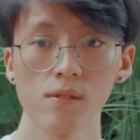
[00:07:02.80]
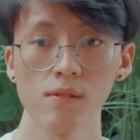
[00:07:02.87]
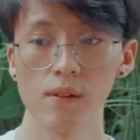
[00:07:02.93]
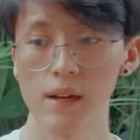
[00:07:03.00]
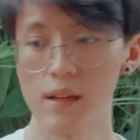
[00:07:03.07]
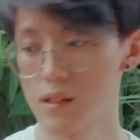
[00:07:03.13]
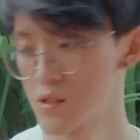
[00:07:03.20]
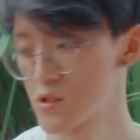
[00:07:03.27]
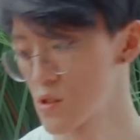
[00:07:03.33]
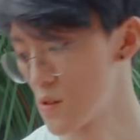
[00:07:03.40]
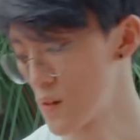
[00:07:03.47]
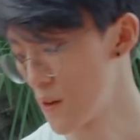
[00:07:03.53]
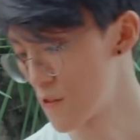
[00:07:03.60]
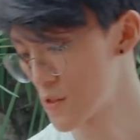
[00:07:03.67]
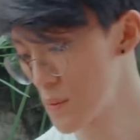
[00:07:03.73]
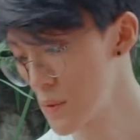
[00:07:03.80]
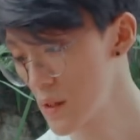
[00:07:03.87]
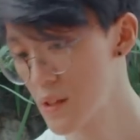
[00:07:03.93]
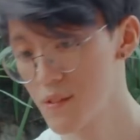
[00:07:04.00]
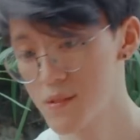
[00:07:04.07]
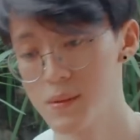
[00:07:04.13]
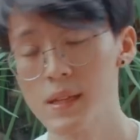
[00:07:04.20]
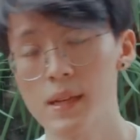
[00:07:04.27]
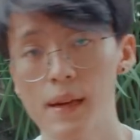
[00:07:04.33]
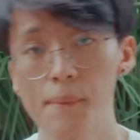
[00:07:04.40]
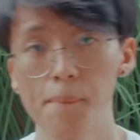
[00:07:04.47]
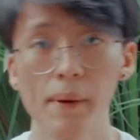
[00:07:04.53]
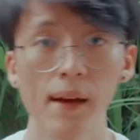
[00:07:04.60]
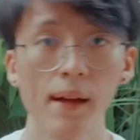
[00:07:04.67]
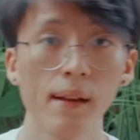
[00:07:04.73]
right? So if someone gives me a
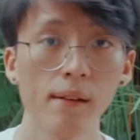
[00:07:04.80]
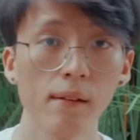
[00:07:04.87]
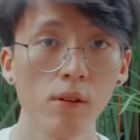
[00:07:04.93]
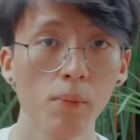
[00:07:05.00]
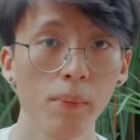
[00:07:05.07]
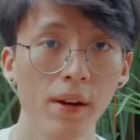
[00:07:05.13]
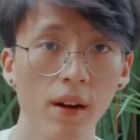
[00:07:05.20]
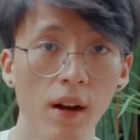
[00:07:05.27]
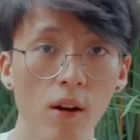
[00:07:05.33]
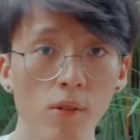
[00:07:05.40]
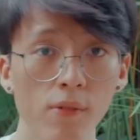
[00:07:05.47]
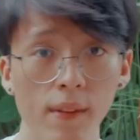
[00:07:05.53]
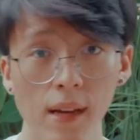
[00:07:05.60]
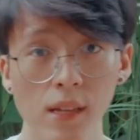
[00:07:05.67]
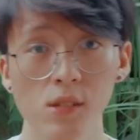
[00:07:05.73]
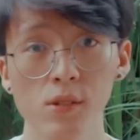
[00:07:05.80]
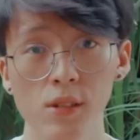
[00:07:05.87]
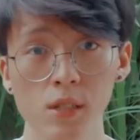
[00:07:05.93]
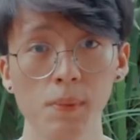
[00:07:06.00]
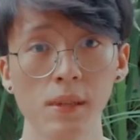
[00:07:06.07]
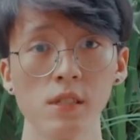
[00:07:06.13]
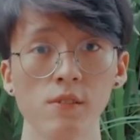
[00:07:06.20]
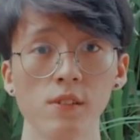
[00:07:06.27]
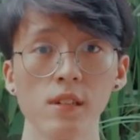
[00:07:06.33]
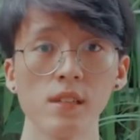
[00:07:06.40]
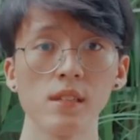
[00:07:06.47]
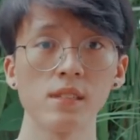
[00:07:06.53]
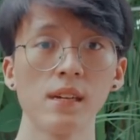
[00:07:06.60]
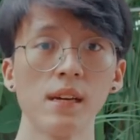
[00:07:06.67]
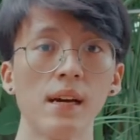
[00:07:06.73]
pen, no matter how nice or expensive it
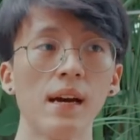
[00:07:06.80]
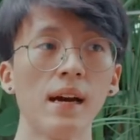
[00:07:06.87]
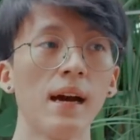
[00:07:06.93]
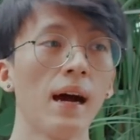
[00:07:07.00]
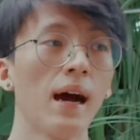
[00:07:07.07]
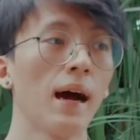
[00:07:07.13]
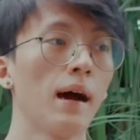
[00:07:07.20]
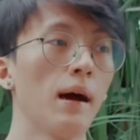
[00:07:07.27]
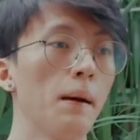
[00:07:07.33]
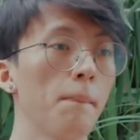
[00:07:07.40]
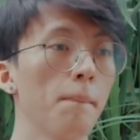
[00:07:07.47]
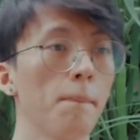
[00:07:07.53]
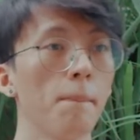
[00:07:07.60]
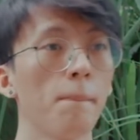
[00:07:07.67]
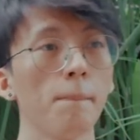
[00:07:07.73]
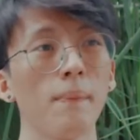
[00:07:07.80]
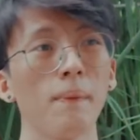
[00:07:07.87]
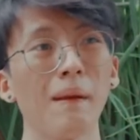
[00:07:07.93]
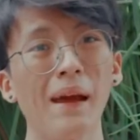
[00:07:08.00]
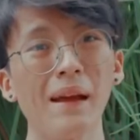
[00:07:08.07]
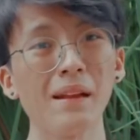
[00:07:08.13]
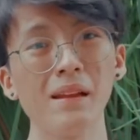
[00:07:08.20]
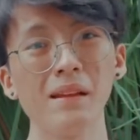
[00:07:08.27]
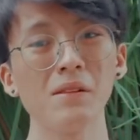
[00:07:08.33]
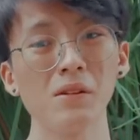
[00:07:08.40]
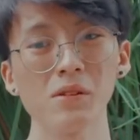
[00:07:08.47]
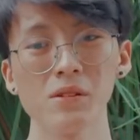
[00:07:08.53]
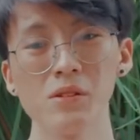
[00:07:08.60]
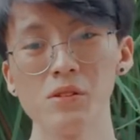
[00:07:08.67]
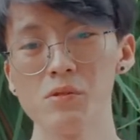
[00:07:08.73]
is, I'm likely not
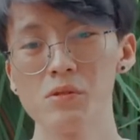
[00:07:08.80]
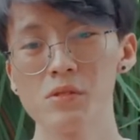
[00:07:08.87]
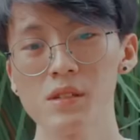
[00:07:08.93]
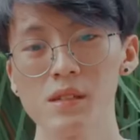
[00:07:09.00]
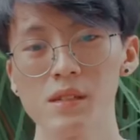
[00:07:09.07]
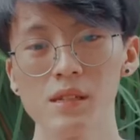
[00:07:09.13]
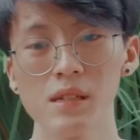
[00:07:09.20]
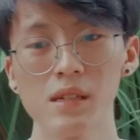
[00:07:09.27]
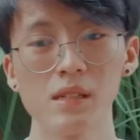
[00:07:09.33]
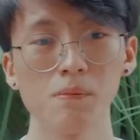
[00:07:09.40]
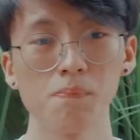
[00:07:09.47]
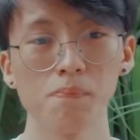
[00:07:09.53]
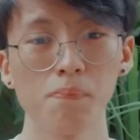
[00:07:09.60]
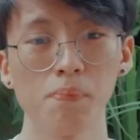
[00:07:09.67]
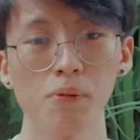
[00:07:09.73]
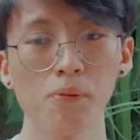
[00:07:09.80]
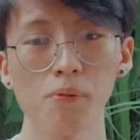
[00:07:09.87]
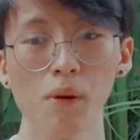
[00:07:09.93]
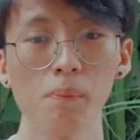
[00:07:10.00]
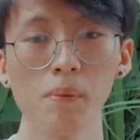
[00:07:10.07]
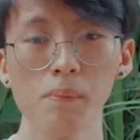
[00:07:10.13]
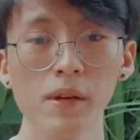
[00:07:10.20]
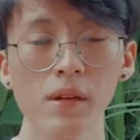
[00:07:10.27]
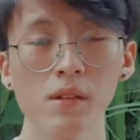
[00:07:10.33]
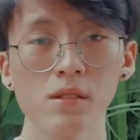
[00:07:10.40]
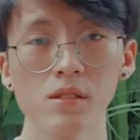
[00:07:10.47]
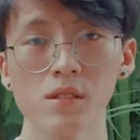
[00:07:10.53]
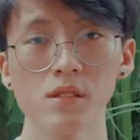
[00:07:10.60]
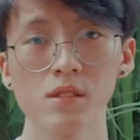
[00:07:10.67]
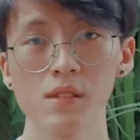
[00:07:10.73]
going to use it. It's probably going to
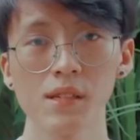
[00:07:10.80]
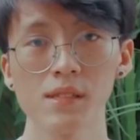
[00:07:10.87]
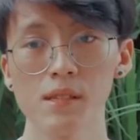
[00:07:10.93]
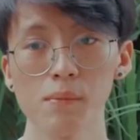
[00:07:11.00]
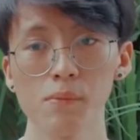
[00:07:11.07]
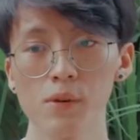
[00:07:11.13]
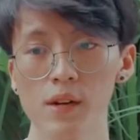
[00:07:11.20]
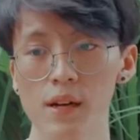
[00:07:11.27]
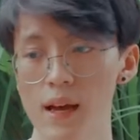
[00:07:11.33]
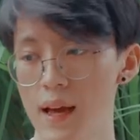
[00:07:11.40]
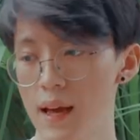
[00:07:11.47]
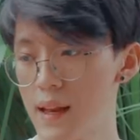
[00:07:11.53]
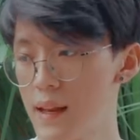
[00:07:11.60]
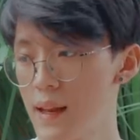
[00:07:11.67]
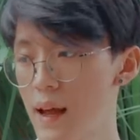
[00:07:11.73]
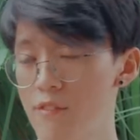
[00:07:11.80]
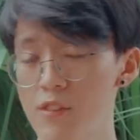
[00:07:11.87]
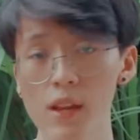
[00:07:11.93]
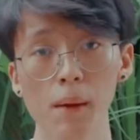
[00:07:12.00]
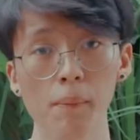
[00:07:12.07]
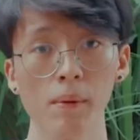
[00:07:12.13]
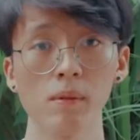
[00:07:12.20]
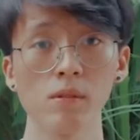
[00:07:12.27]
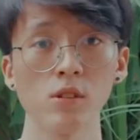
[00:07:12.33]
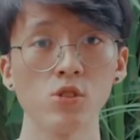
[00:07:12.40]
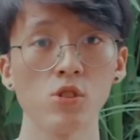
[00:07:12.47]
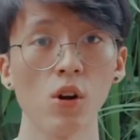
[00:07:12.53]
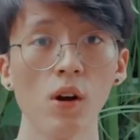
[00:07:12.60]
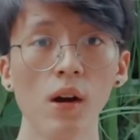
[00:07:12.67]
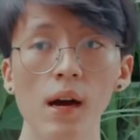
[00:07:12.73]
just sit somewhere, and every time I'm going to
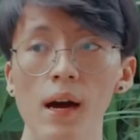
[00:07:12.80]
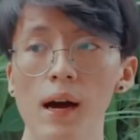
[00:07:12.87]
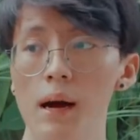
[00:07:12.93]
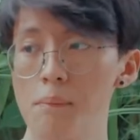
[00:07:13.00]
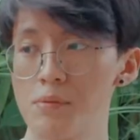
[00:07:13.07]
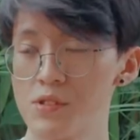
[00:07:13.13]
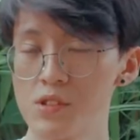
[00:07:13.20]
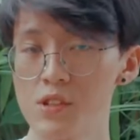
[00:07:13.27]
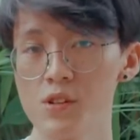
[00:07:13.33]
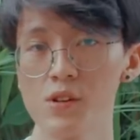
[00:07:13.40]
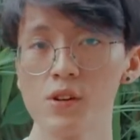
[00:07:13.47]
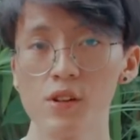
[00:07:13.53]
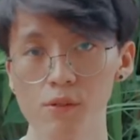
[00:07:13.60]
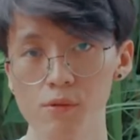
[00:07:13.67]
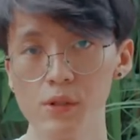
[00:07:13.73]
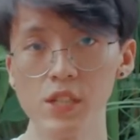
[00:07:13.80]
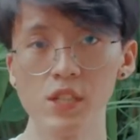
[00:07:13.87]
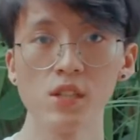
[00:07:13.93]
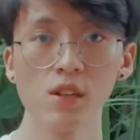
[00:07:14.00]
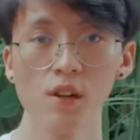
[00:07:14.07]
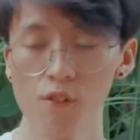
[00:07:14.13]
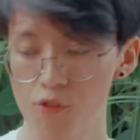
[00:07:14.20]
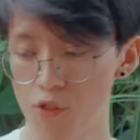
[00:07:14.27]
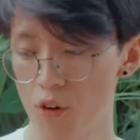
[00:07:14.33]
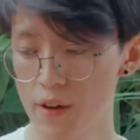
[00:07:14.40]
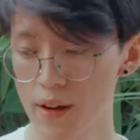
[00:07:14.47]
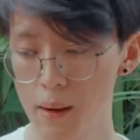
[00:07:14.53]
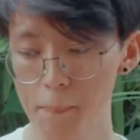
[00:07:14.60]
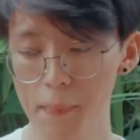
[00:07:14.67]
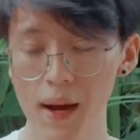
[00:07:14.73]
draw, I'm still going to reach for
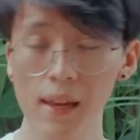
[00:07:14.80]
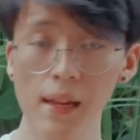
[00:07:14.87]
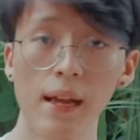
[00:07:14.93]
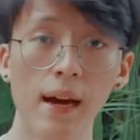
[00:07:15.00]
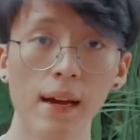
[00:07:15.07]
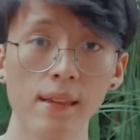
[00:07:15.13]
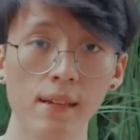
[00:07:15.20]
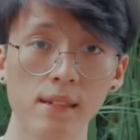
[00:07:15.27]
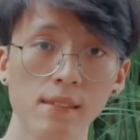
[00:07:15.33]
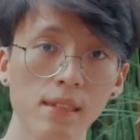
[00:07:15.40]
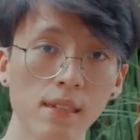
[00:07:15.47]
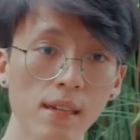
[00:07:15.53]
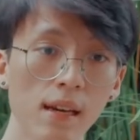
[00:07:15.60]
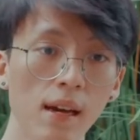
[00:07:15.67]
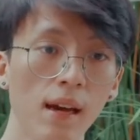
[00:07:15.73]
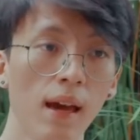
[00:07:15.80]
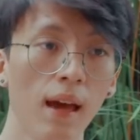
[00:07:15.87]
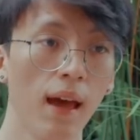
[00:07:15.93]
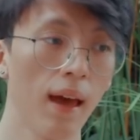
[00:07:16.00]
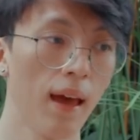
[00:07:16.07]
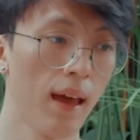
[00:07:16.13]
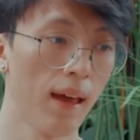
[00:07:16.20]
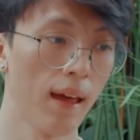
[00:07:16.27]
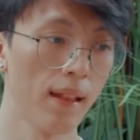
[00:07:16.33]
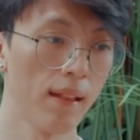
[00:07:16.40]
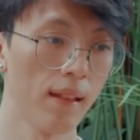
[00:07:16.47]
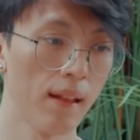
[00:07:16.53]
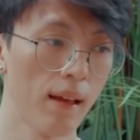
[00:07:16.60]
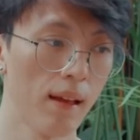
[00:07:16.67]
that Pilot High-Tech C, and